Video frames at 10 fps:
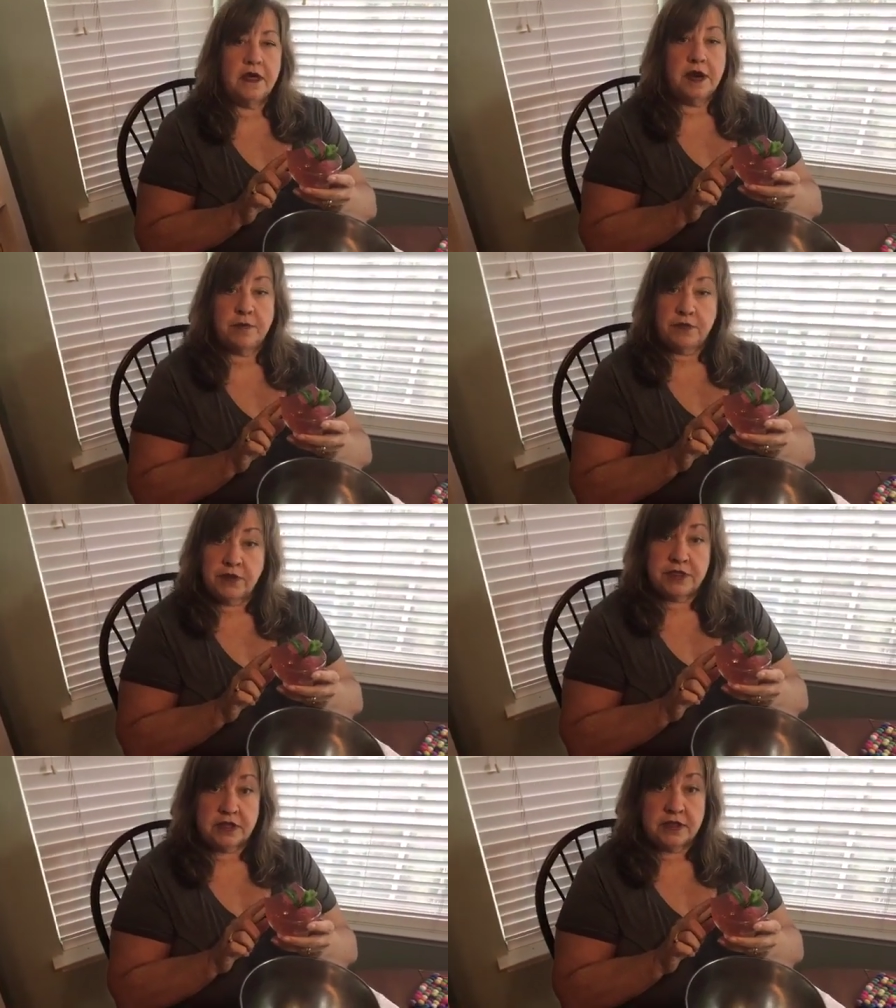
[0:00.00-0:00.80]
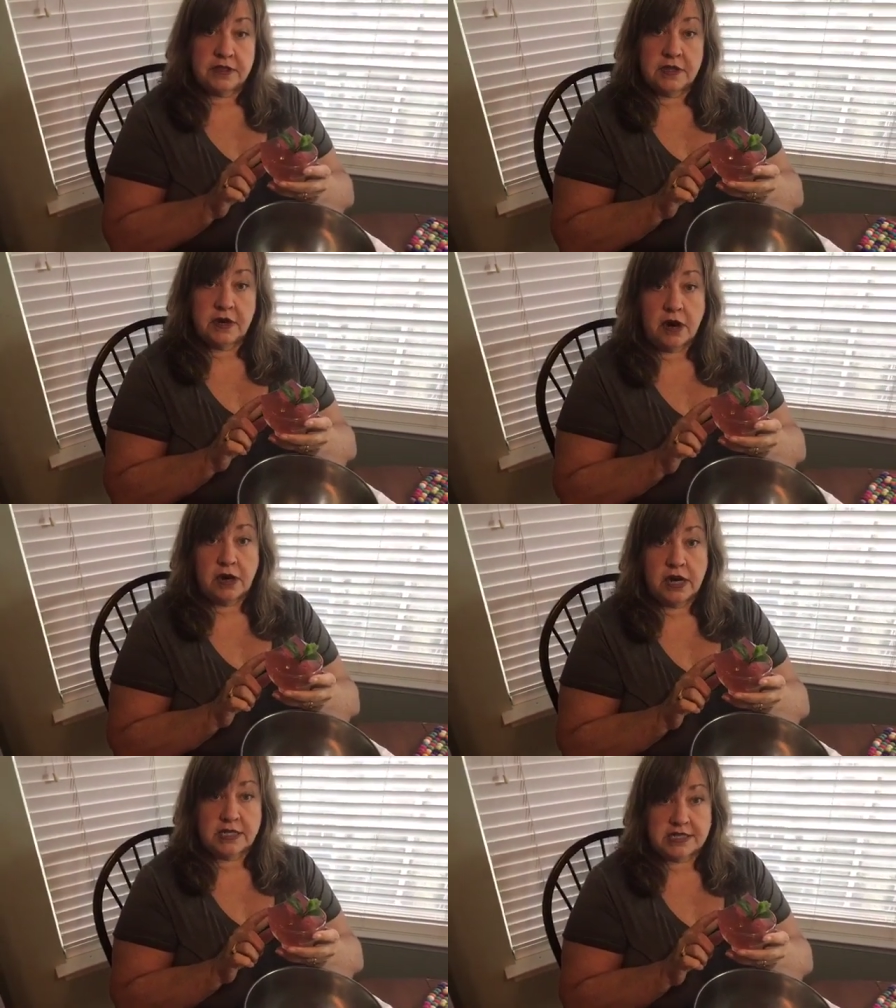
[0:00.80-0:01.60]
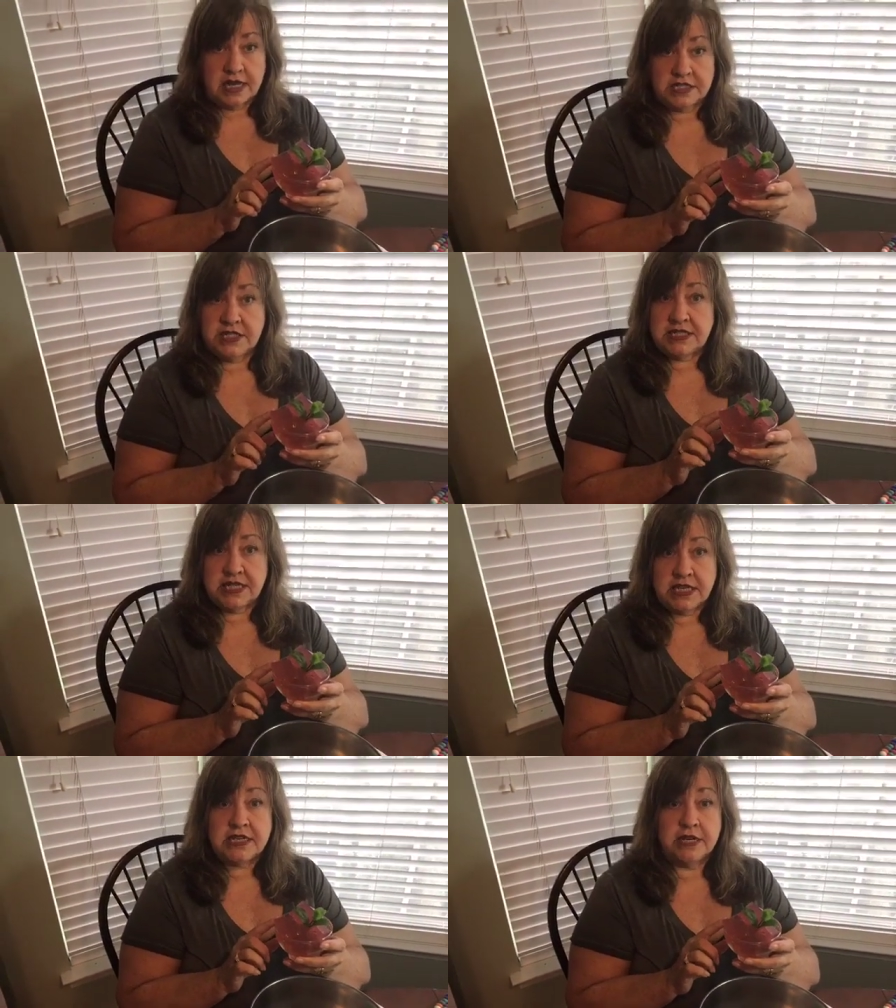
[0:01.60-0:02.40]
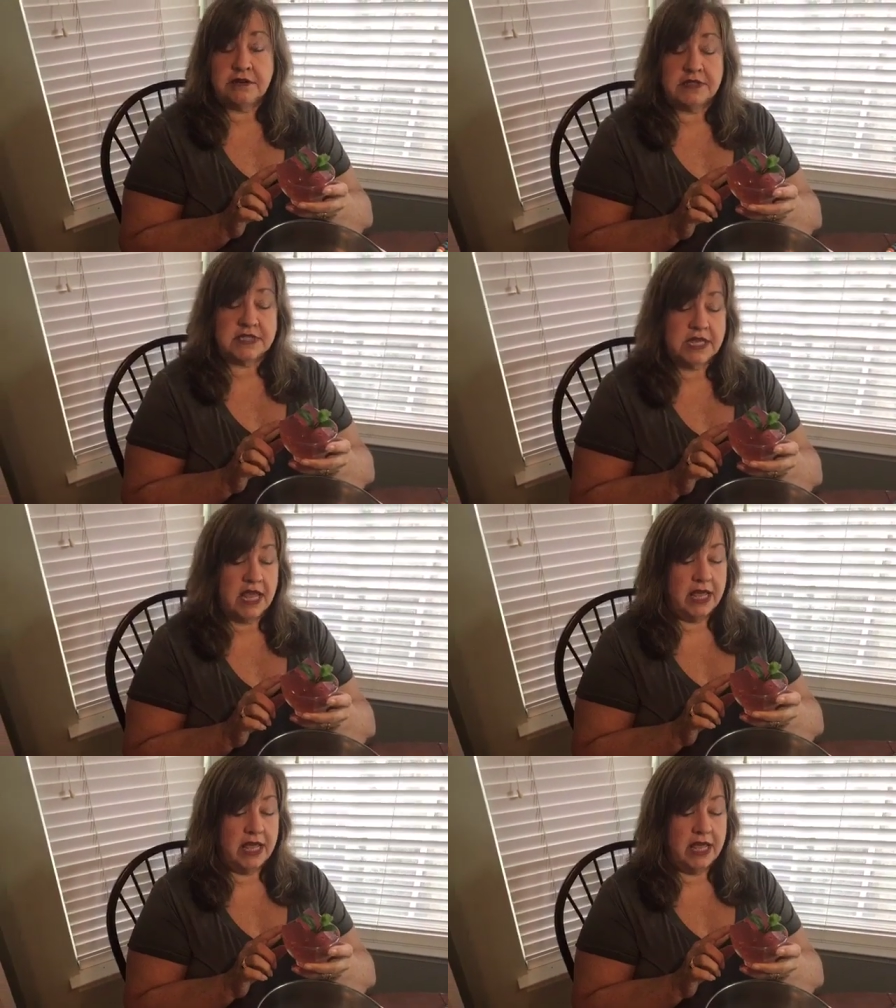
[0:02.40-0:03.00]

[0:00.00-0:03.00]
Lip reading: our exogenous ketones,